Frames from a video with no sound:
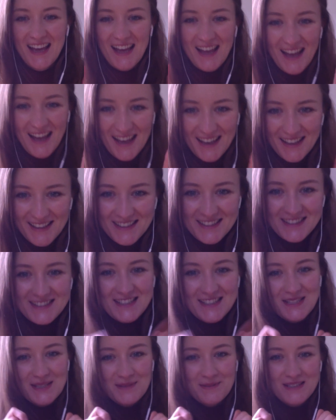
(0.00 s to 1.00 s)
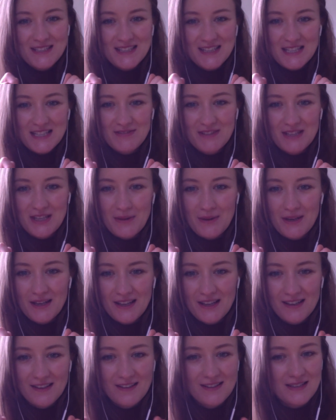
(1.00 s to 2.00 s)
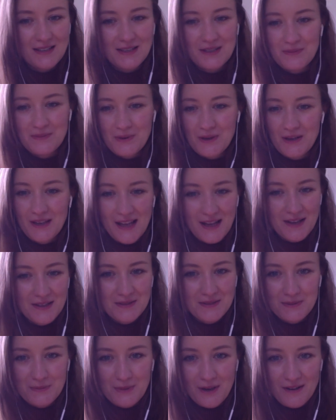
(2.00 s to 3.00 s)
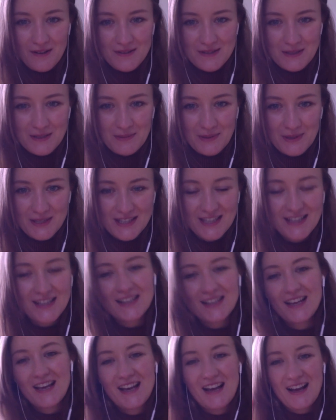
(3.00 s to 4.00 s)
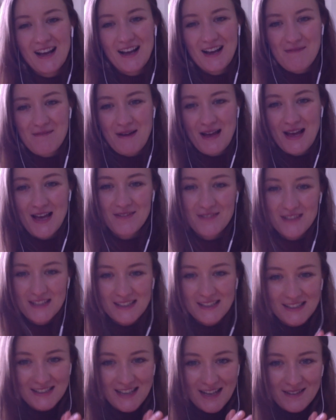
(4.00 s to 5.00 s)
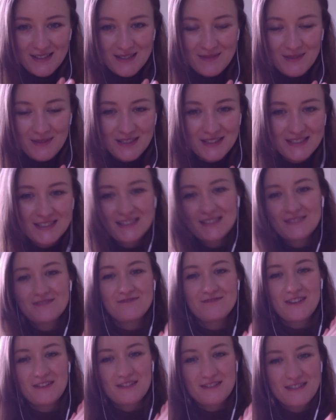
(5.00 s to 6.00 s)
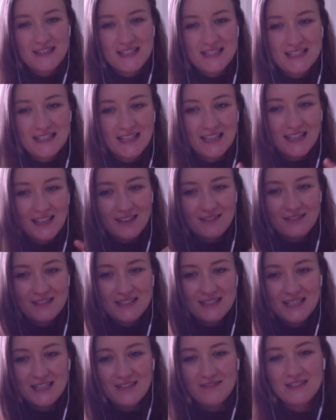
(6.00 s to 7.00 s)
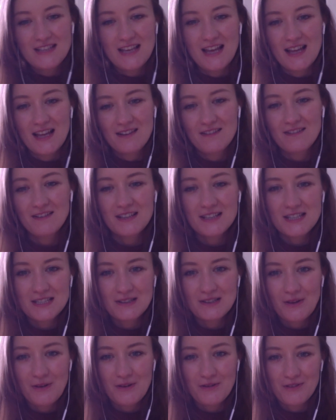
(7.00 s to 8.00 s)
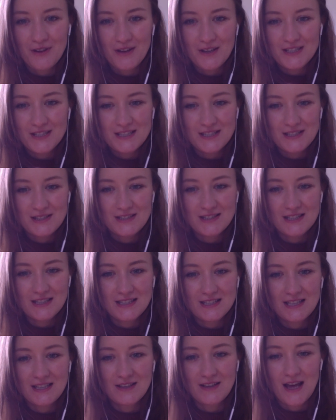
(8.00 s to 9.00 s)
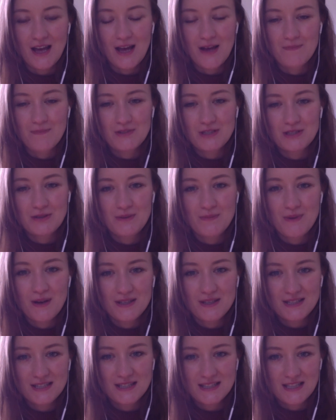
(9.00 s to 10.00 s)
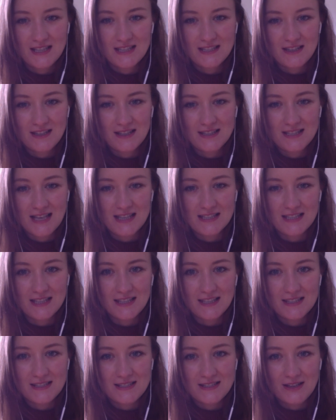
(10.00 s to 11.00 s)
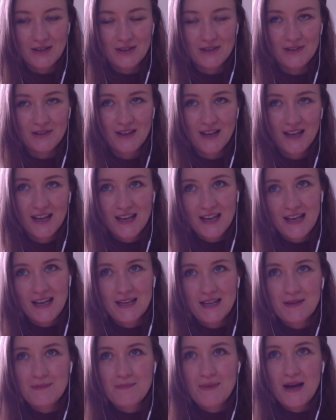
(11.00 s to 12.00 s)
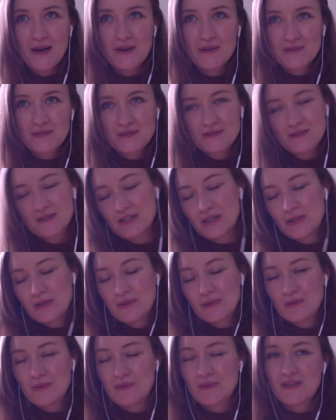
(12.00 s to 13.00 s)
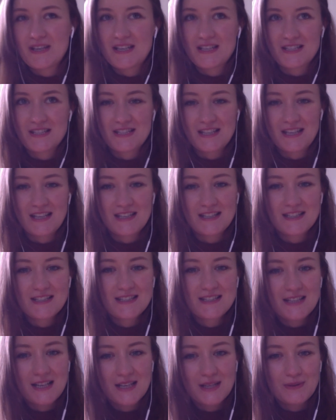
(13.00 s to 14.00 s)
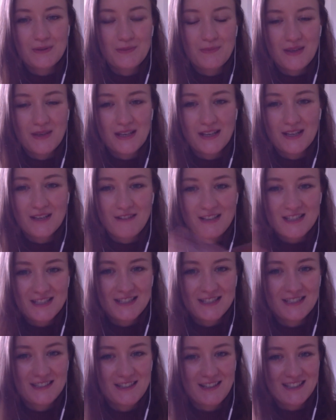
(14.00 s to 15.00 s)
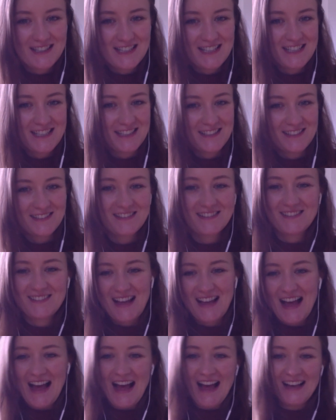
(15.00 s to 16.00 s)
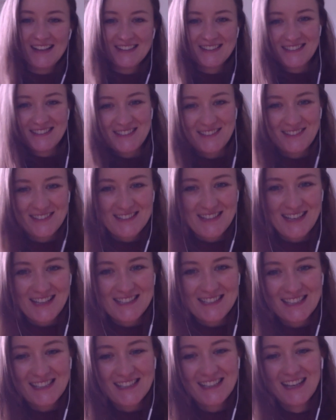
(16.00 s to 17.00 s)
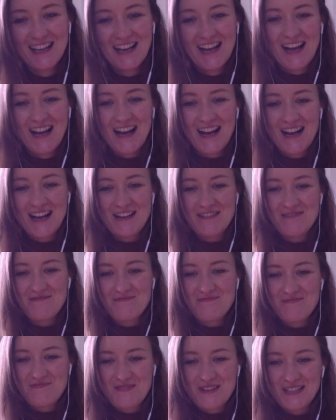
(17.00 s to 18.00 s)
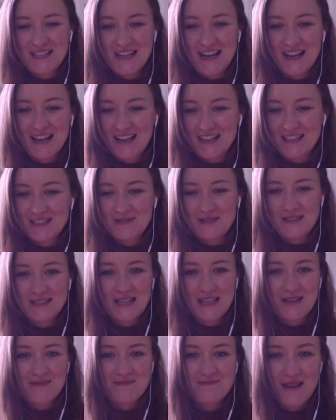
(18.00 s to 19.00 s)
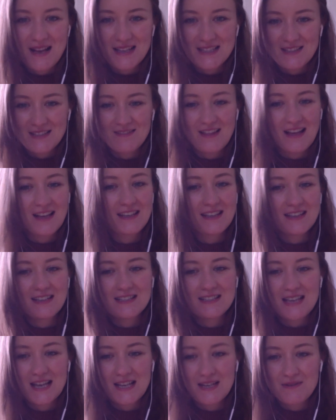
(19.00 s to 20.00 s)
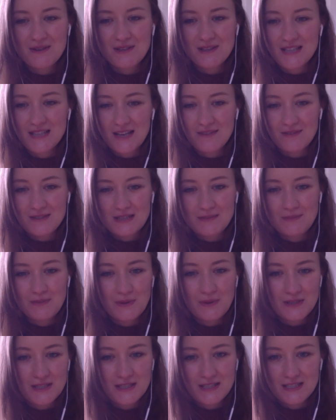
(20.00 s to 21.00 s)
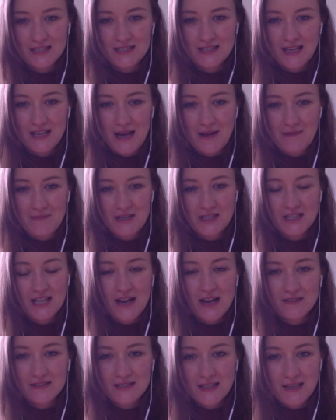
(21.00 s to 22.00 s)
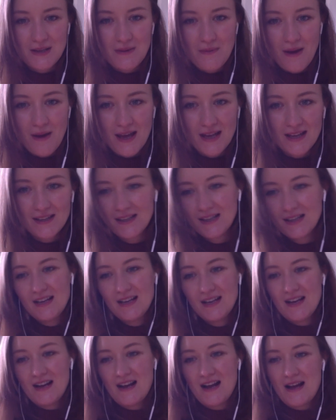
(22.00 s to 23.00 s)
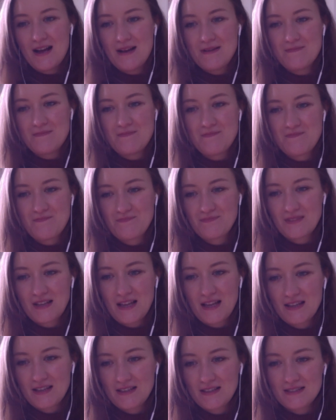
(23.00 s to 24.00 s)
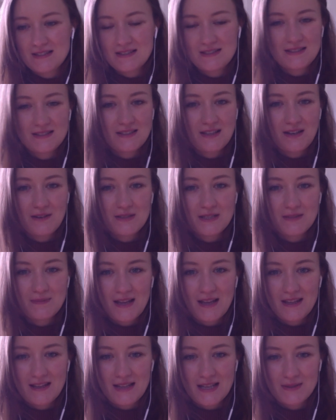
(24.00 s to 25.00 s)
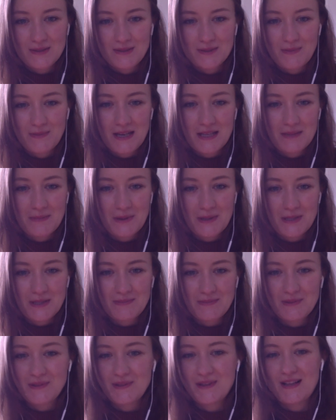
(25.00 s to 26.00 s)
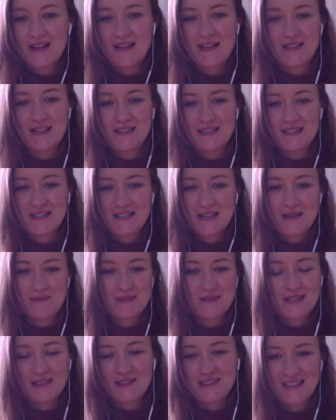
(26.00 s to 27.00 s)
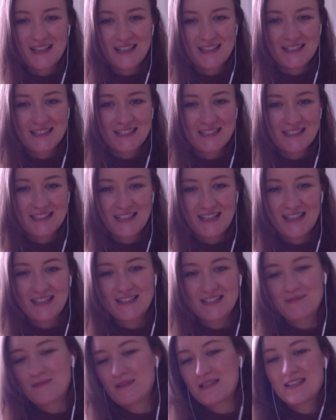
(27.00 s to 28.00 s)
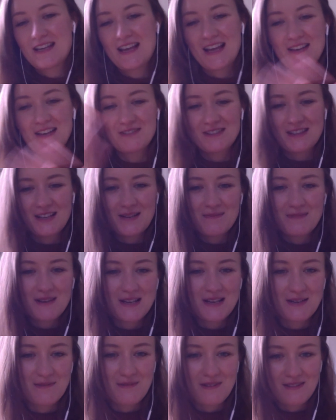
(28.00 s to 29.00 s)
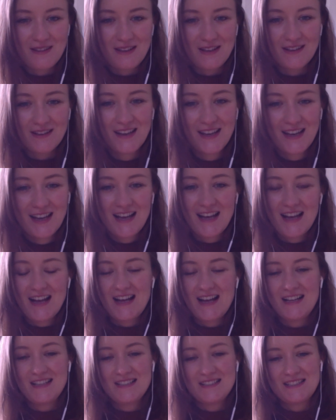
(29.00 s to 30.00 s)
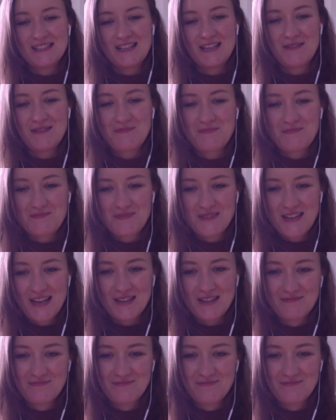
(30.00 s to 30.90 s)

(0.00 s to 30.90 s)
Hey, just squeezing this video in here because I couldn't work out where else to put it. Um, I have a little announcement. Very recently, I received an unconditional offer to study um, to do a master's in dietetics. So, in about two-ish years, I will be a registered dietitian ah, so exciting. Um, and yeah, I just want to say a massive thank you to anyone who's ever supported um, this channel in any way. Um, I think because ultimately I think that's what's made it possible and I'm so excited and I'm going to share everything I'm learning with you and um, yeah,